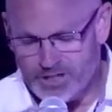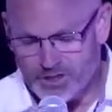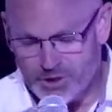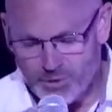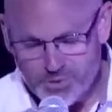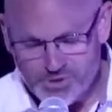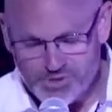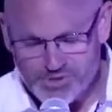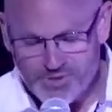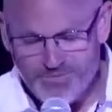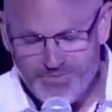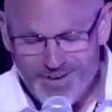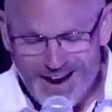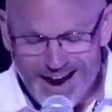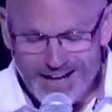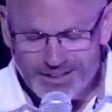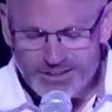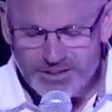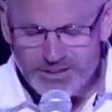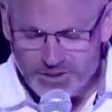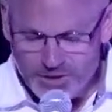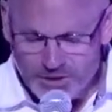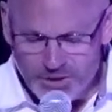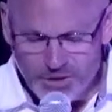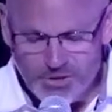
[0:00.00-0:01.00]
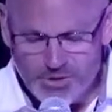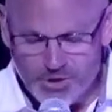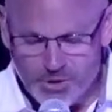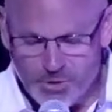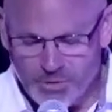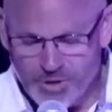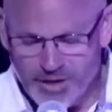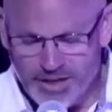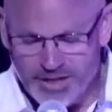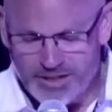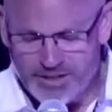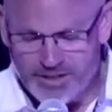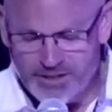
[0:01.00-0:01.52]
And there was a violent
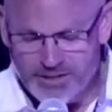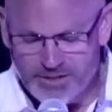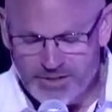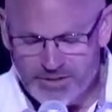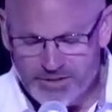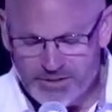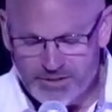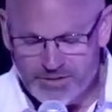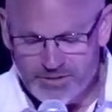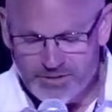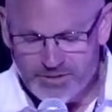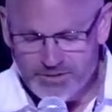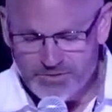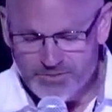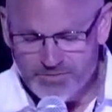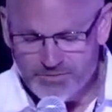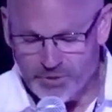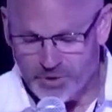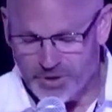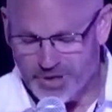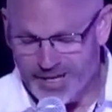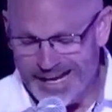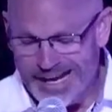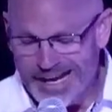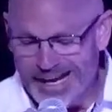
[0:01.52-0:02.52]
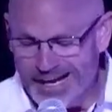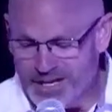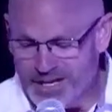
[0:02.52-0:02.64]
earthquake, for an